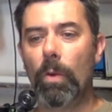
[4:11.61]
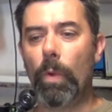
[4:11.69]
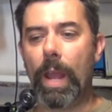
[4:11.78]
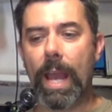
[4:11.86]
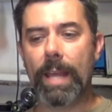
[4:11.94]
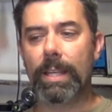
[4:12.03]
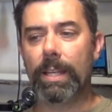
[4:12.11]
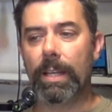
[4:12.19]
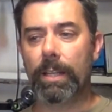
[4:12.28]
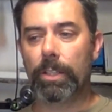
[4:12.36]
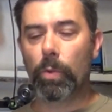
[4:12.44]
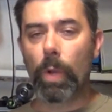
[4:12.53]
We had
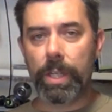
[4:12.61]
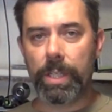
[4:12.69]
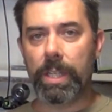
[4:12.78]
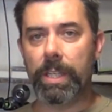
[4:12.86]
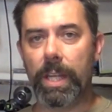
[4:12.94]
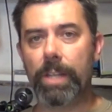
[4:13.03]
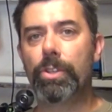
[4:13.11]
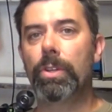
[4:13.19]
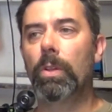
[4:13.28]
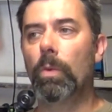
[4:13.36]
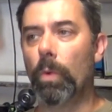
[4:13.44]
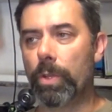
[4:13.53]
the switch to digital,